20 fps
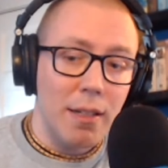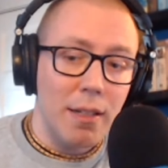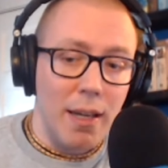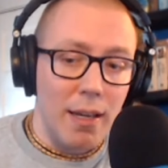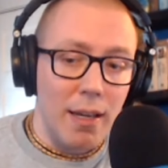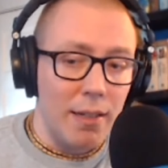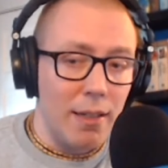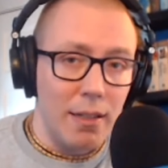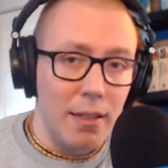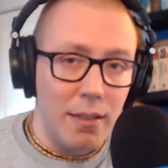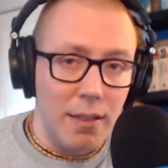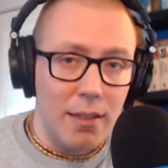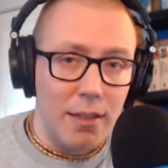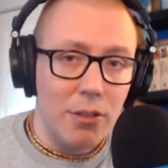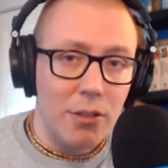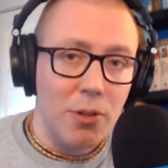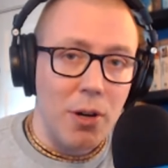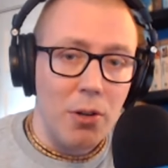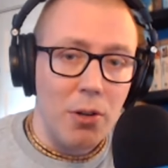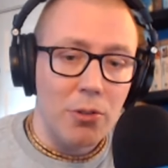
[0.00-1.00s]
and Indian
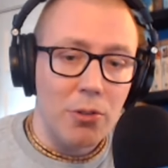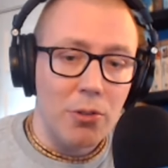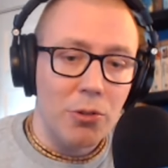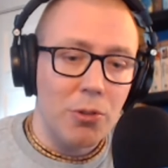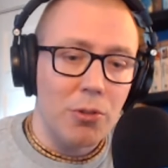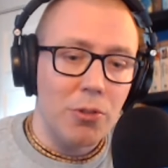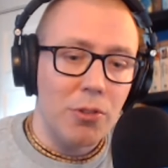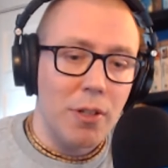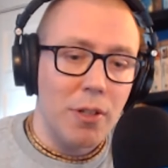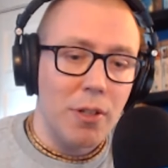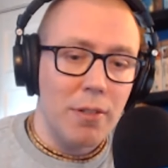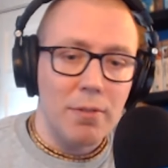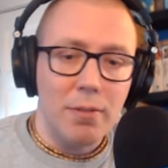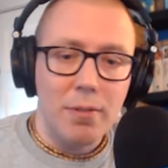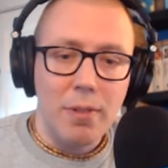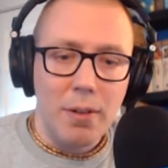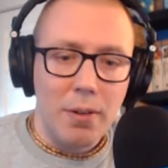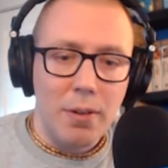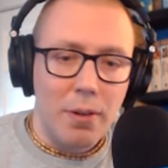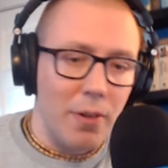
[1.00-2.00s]
astrologers and
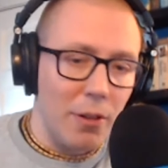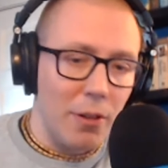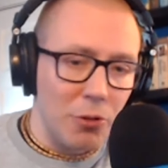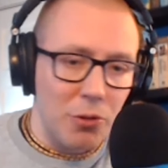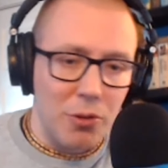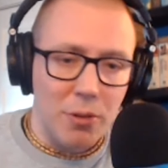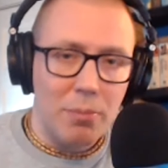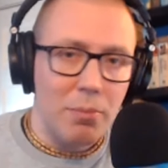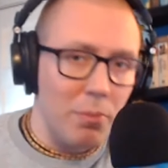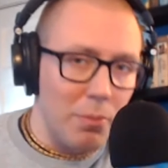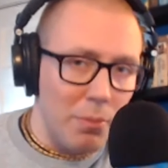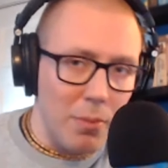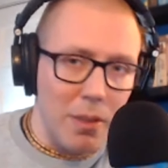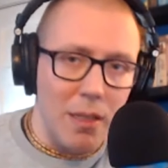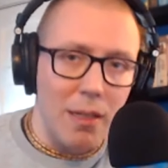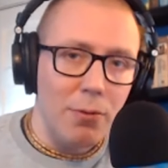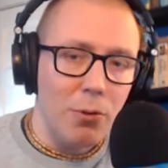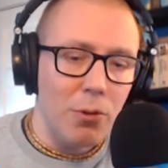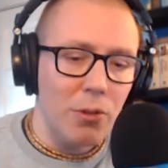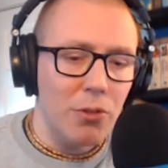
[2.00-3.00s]
eventually
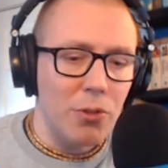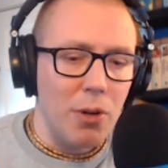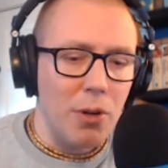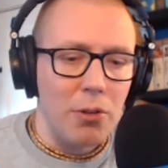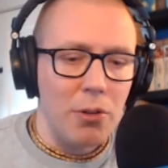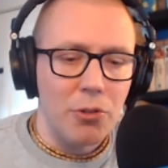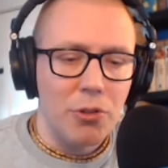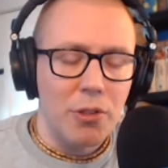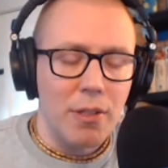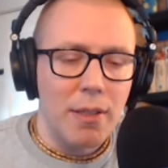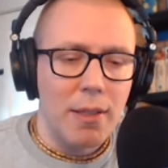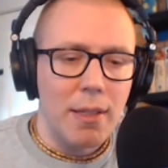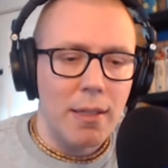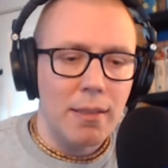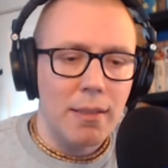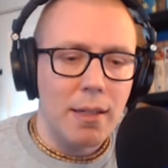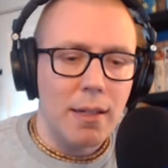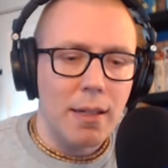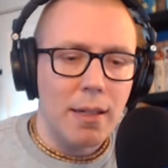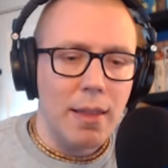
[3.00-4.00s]
medieval astrology and
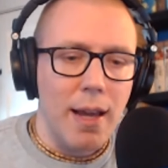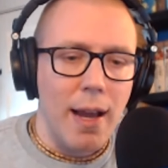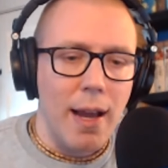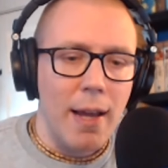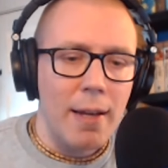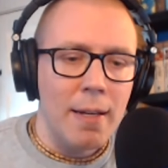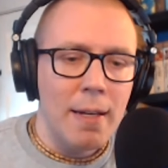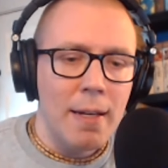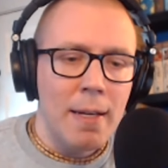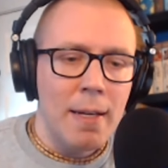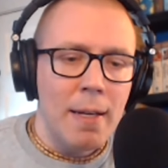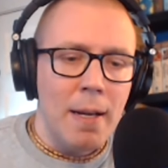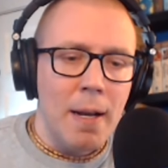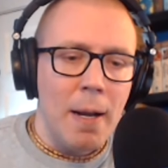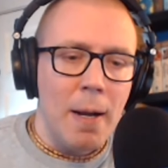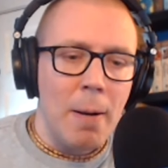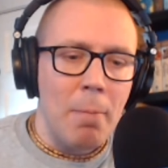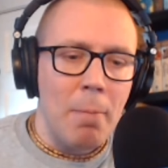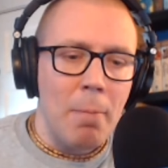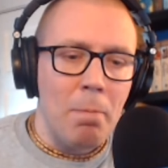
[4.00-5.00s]
things like that,
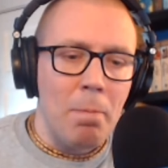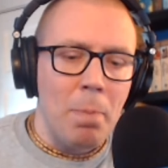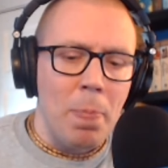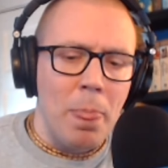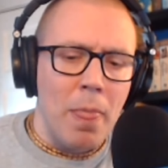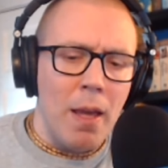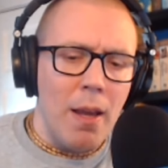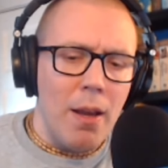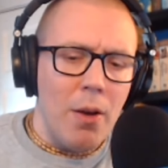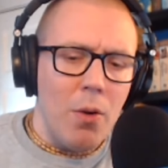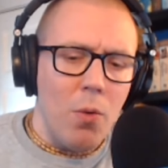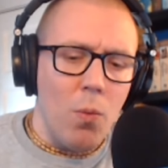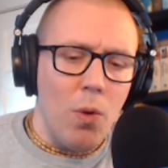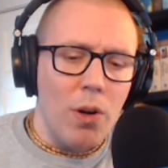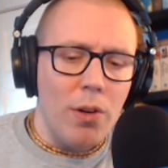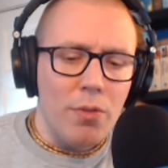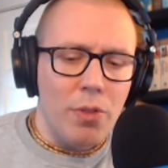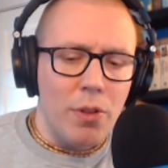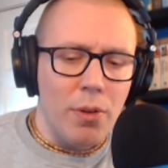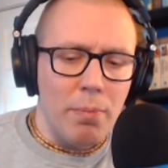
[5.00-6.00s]
one
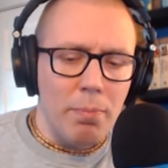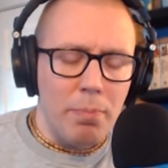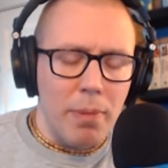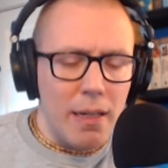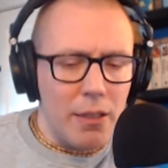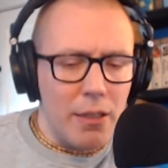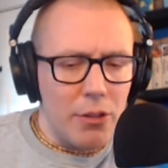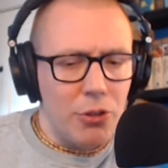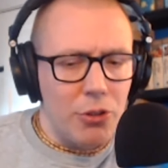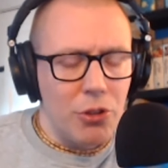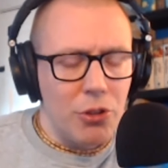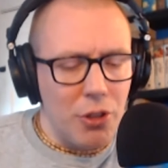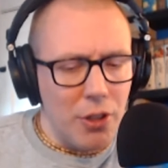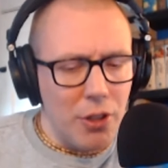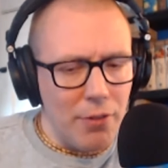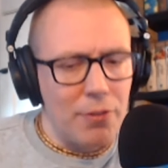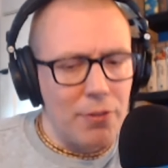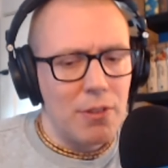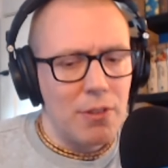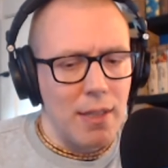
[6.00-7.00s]
of the big
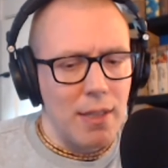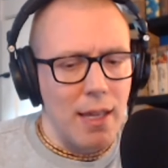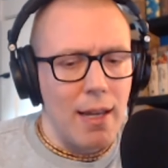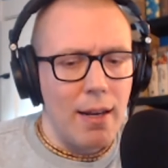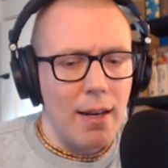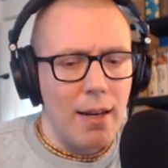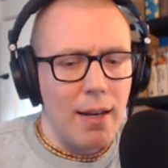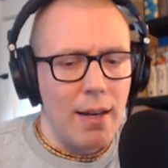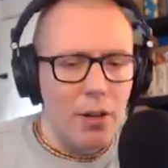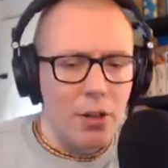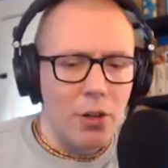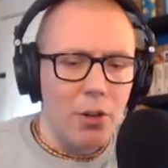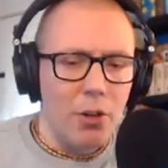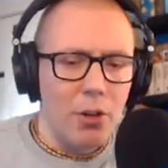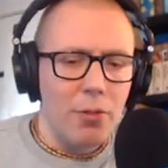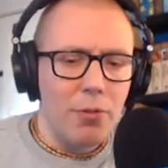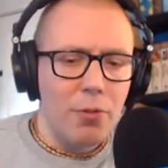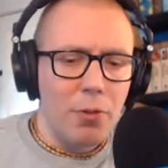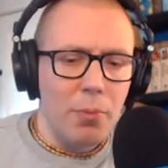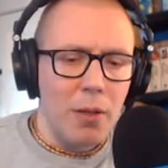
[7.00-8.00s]
shifts that occurred
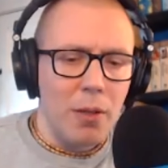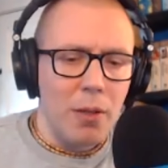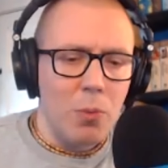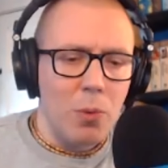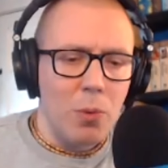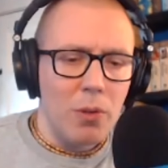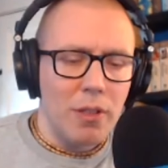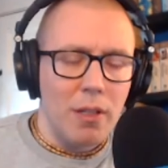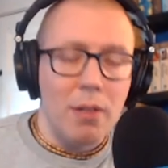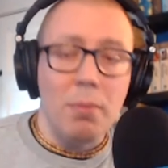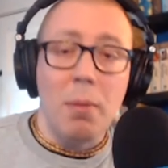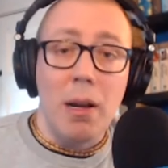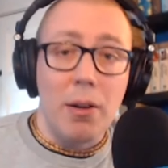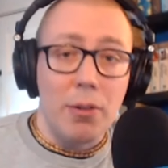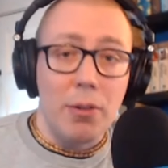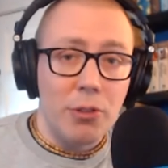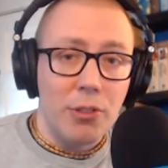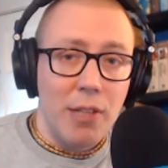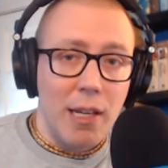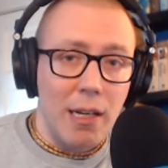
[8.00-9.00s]
for me was in my
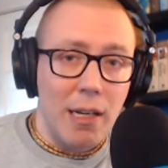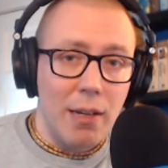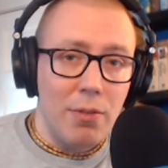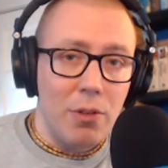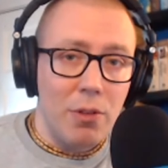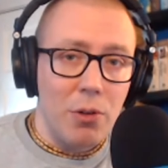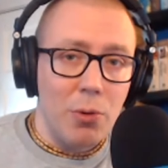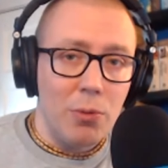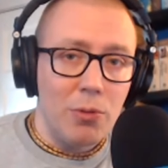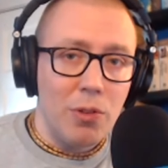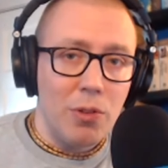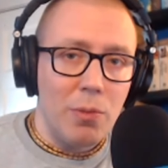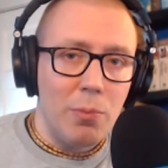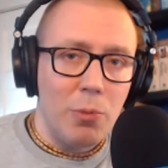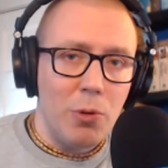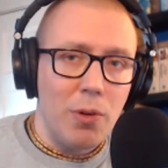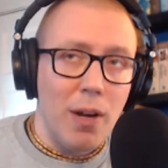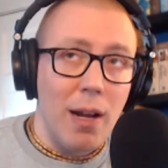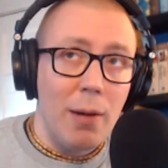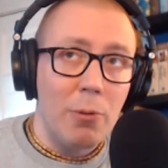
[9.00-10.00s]
understanding of the nodes of the
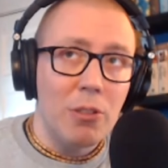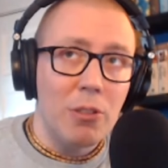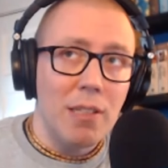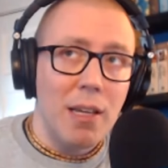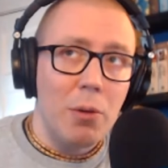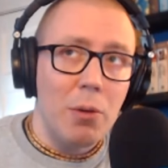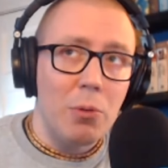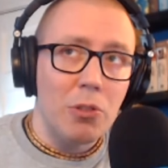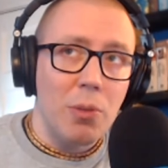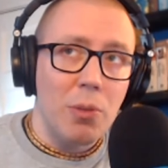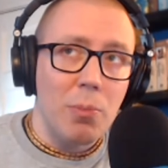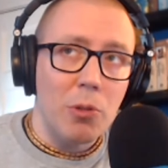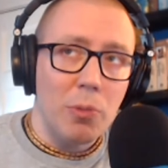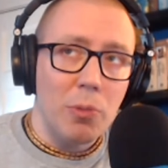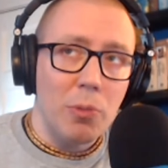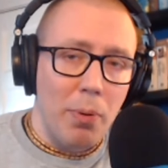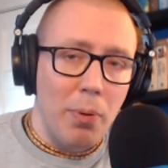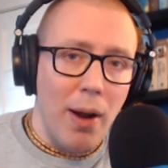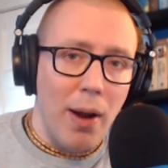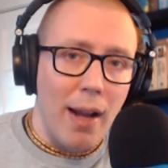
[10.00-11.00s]
moon. I would say it was the most
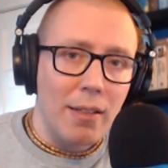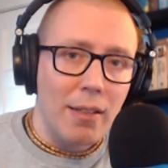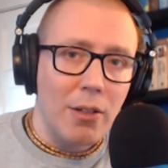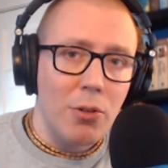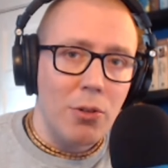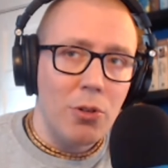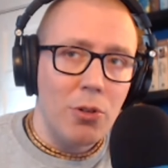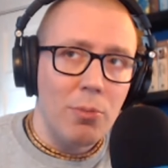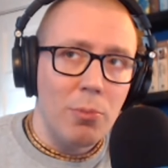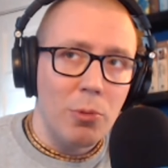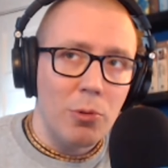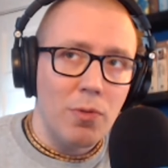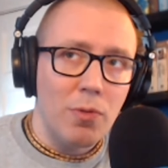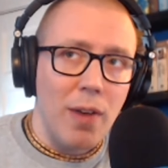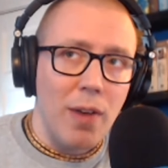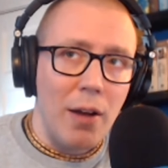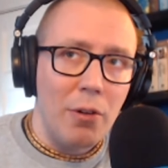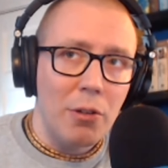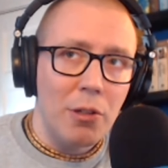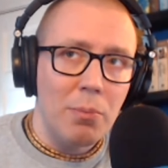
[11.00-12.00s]
practical, most
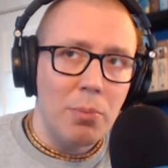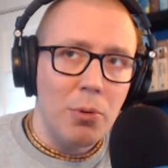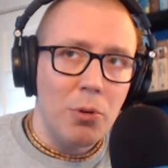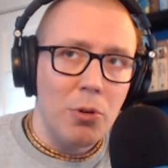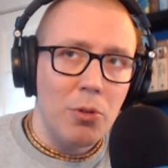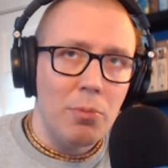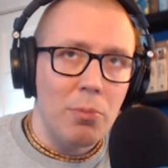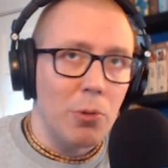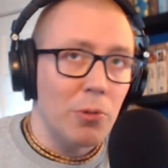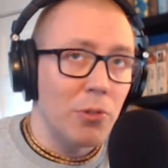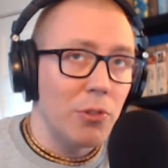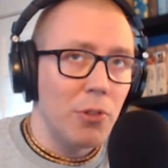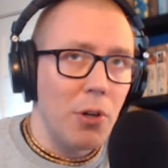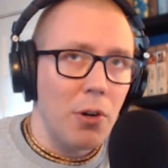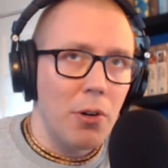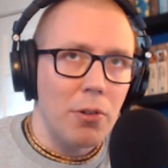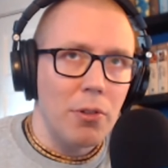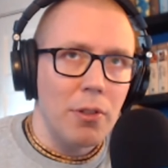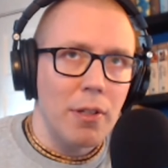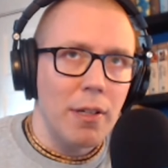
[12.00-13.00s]
valuable, most
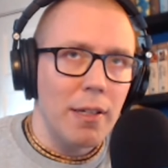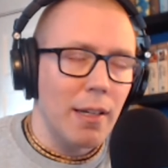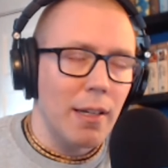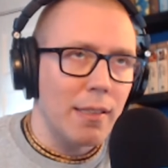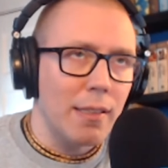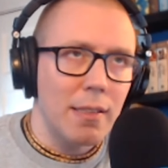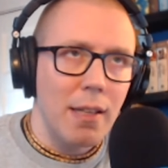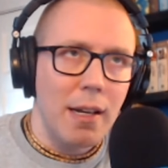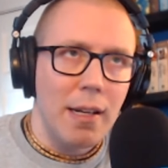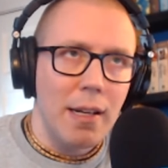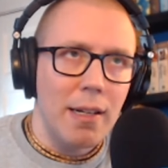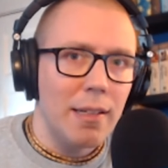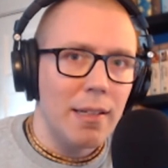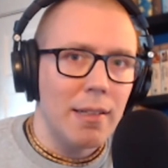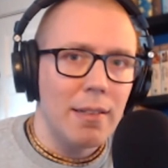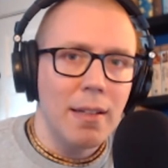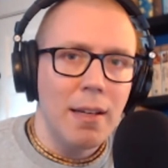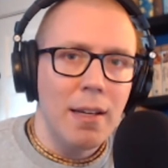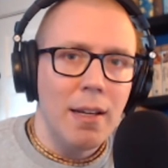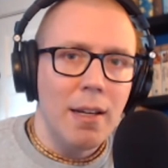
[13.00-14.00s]
startling,
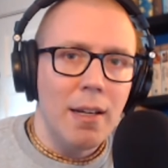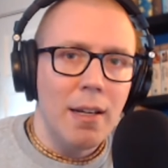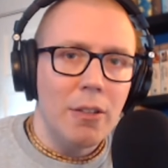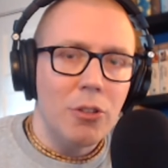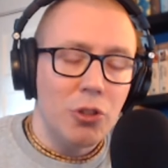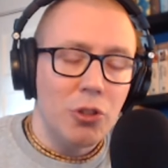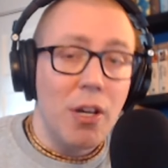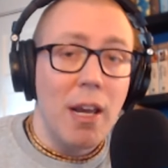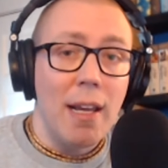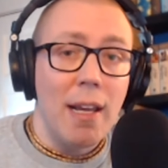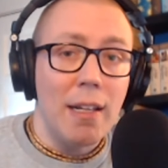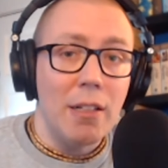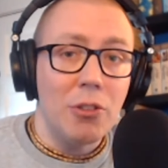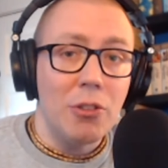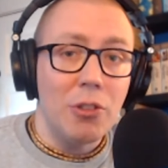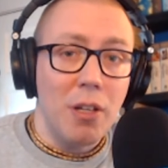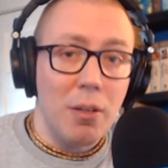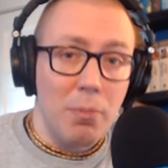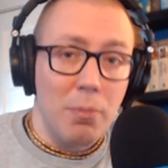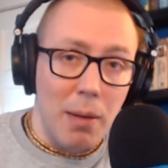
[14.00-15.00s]
exciting change
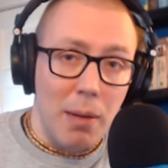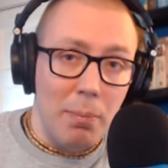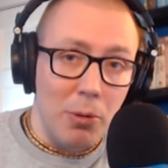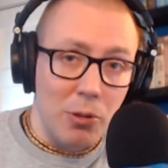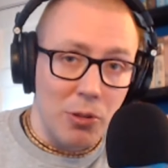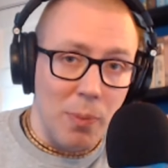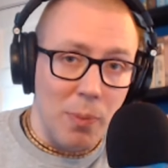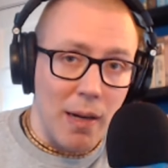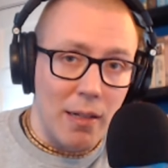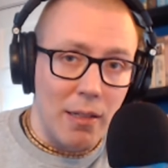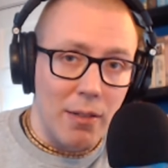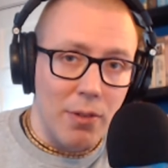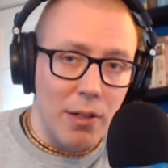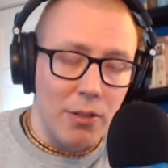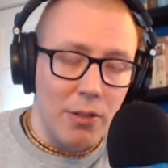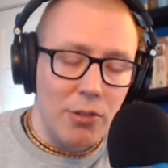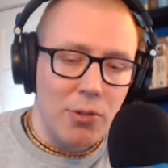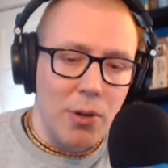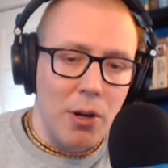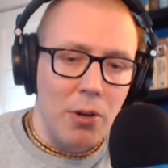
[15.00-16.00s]
in my perspective on
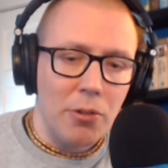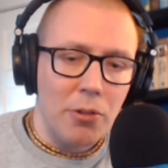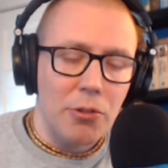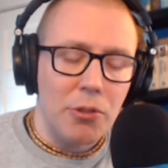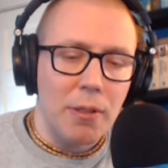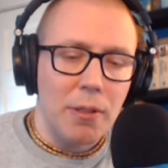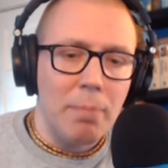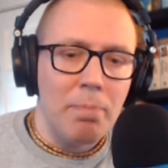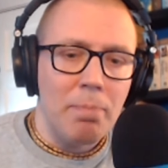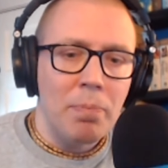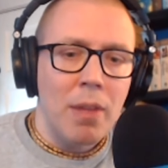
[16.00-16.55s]
astrology.